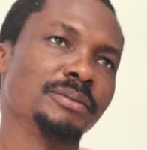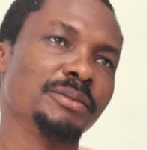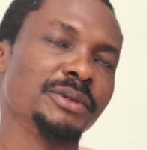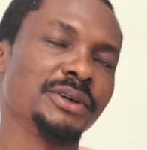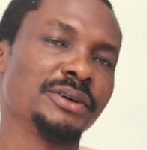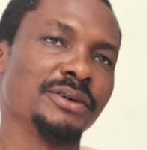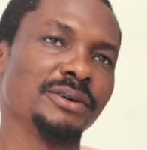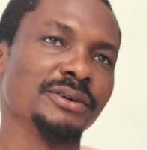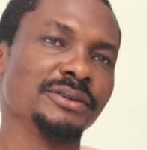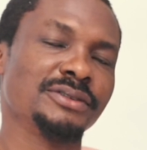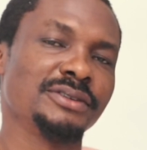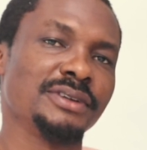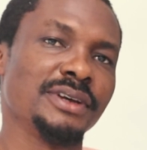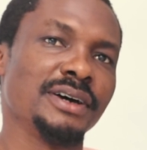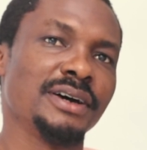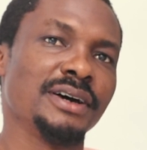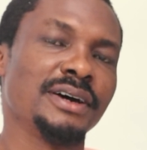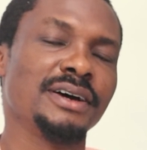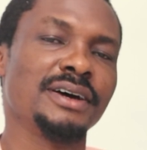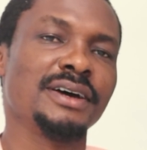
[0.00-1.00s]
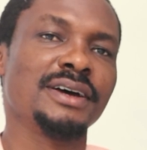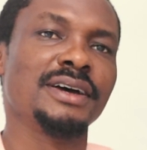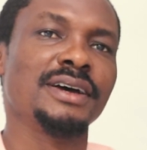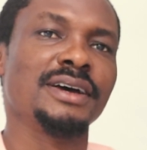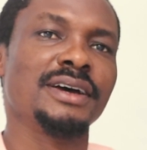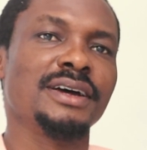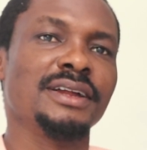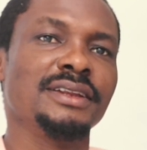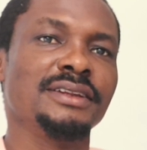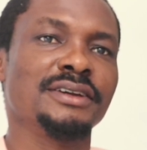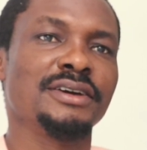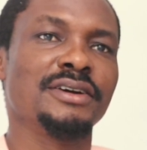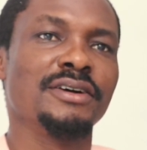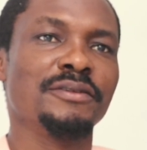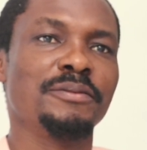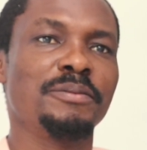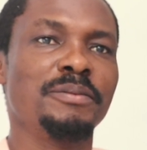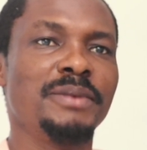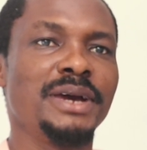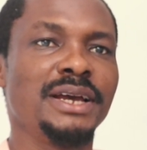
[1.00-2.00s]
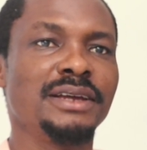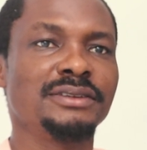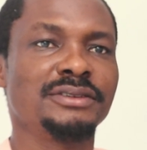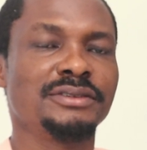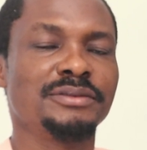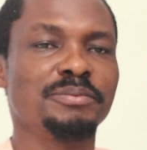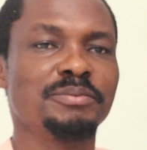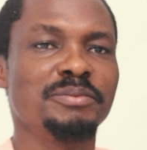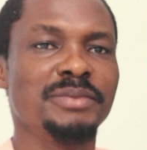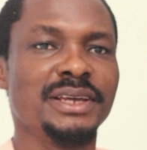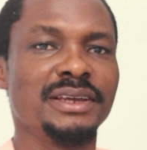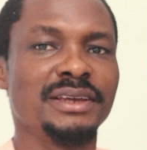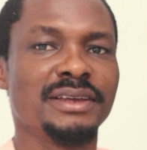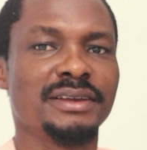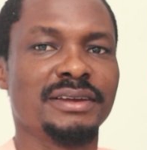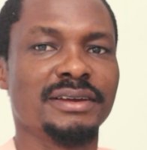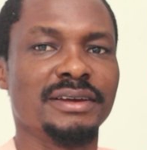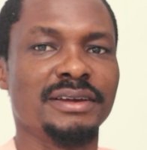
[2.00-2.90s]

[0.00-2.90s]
because the government make